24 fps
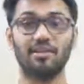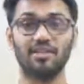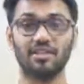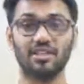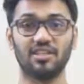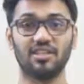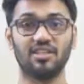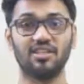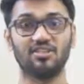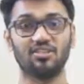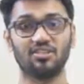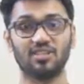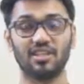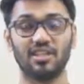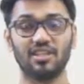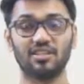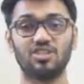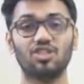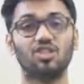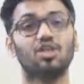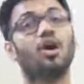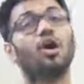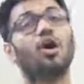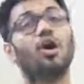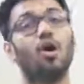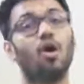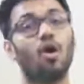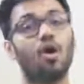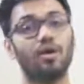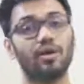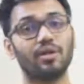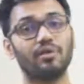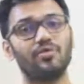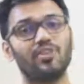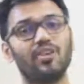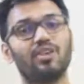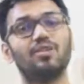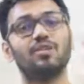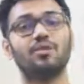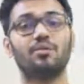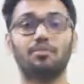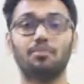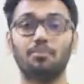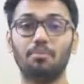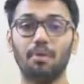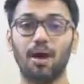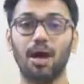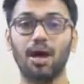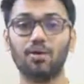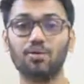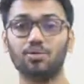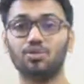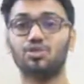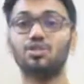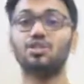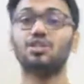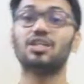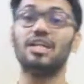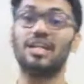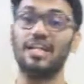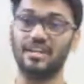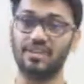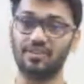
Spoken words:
or even Mount Everest.